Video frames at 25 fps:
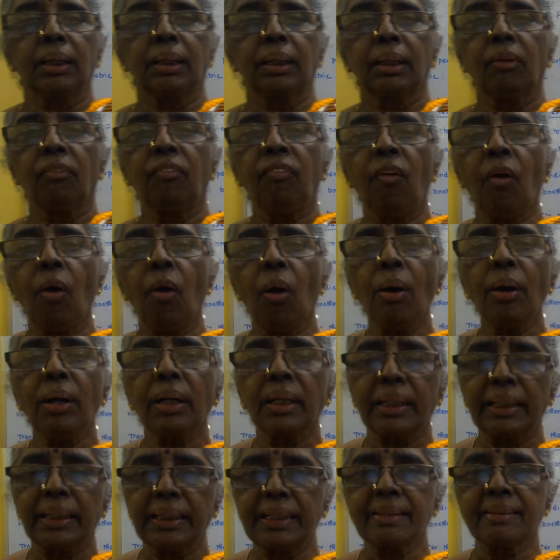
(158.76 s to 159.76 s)

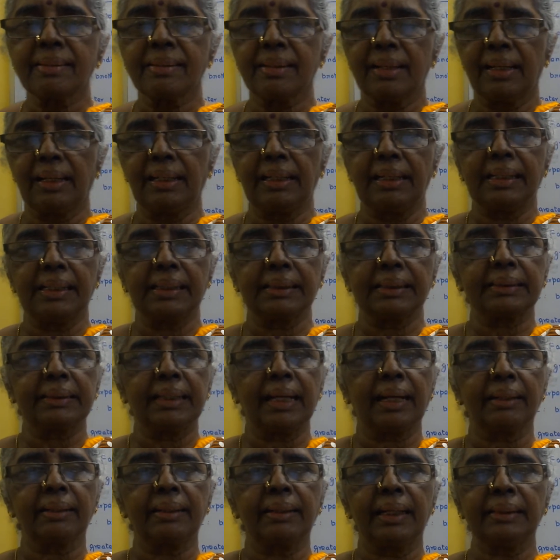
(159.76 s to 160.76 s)
4 is
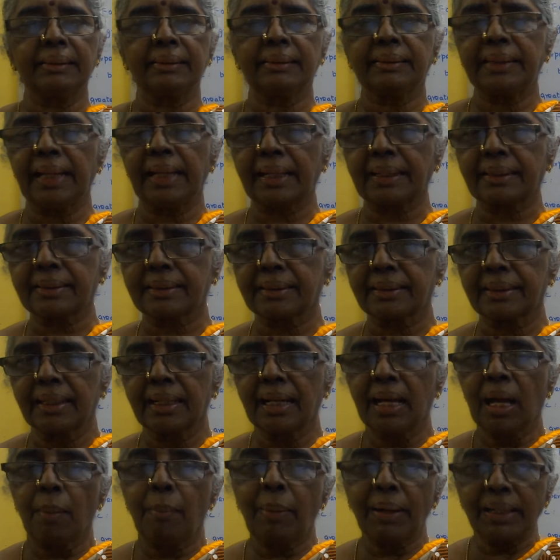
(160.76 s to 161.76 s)
lesser than 6.
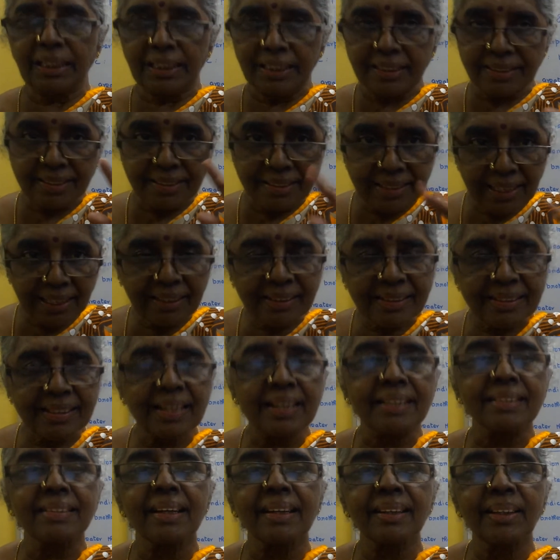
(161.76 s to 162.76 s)
But is 6
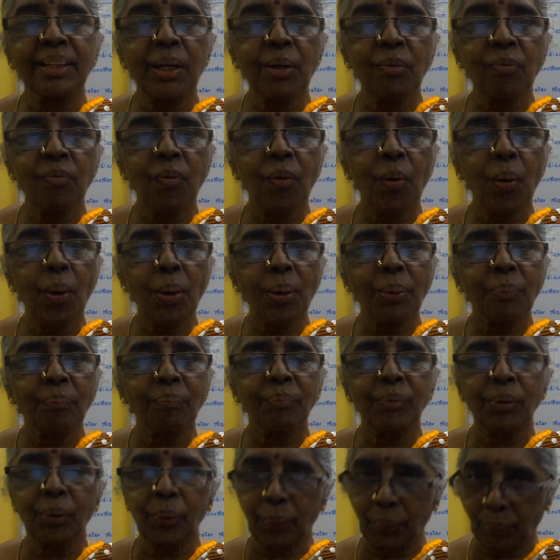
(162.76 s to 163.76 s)
lesser than 4?
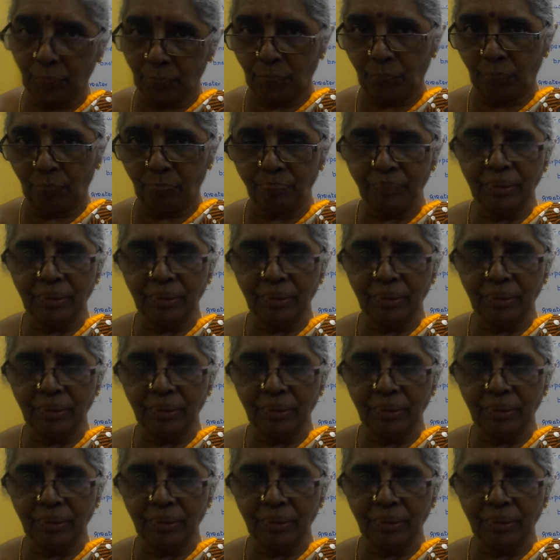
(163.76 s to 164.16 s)
No.